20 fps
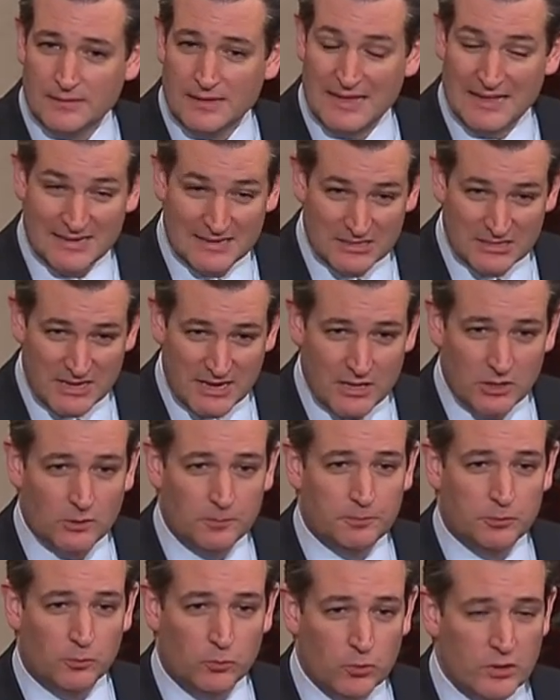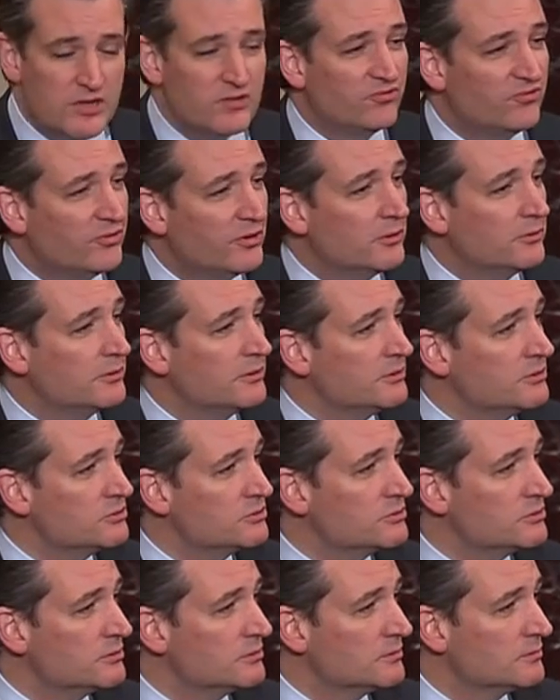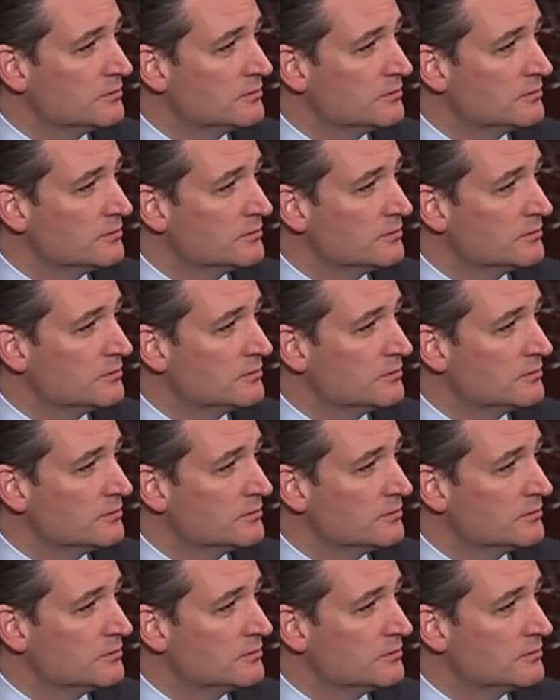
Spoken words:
and has helped refocus